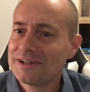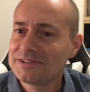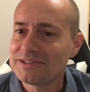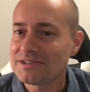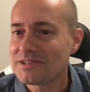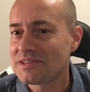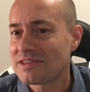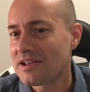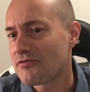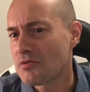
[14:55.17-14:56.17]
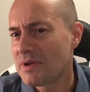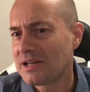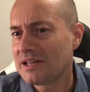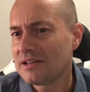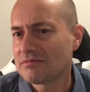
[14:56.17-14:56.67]
She doesn't think for a
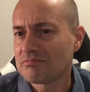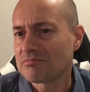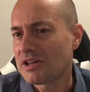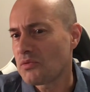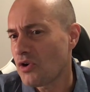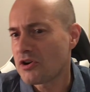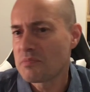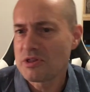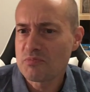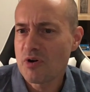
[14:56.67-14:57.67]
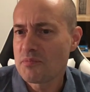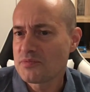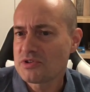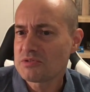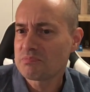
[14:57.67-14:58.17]
minute and think what could be the problem
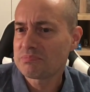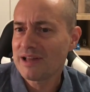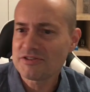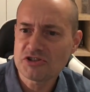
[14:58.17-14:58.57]
with this plan.